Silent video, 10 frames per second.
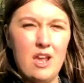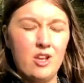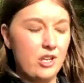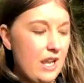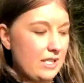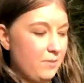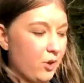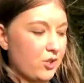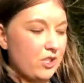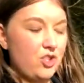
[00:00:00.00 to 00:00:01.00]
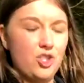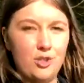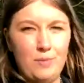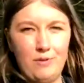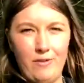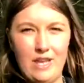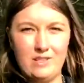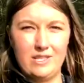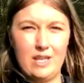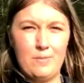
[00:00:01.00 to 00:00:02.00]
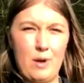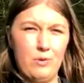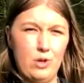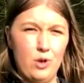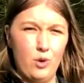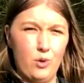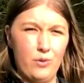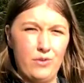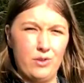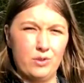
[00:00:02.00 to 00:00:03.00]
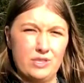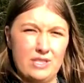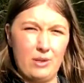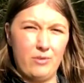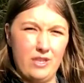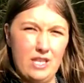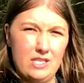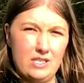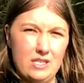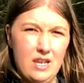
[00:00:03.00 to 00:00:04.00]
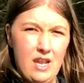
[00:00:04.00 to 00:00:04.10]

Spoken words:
Your nest boxes should be facing about north or southeast.